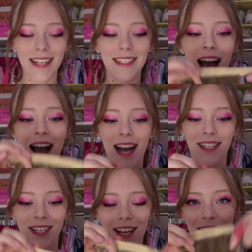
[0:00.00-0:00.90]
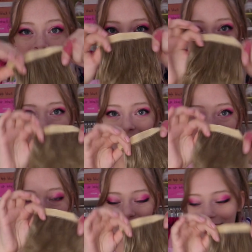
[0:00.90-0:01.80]
attach the
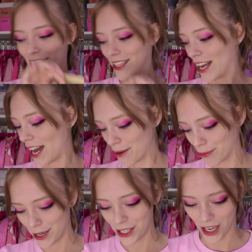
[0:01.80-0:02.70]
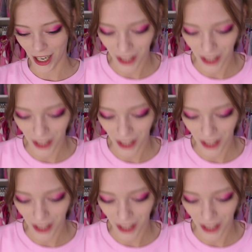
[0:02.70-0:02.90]
SHAYLA. I'm pretty sure I got